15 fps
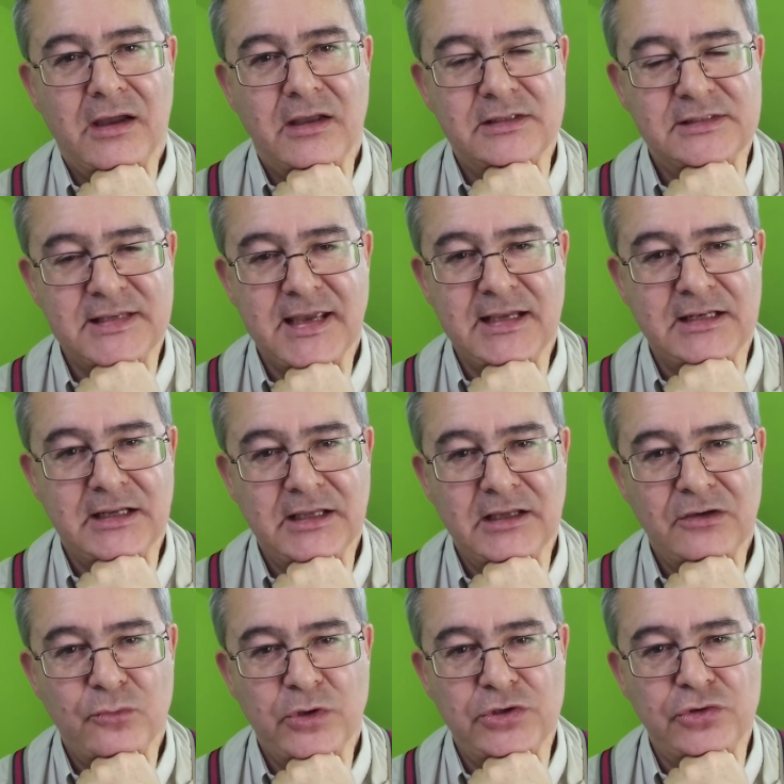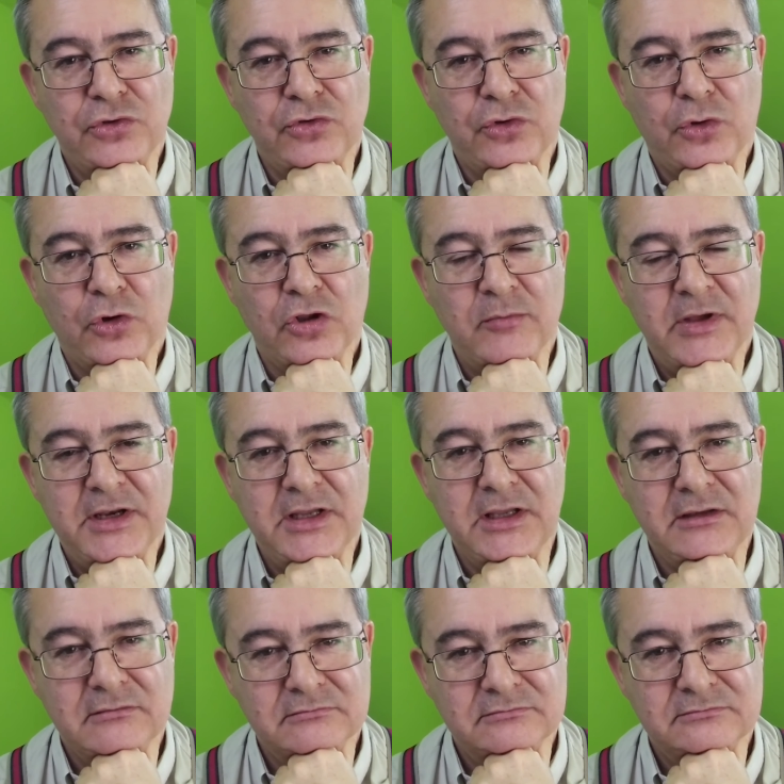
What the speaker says: Sadly, we took the oil money,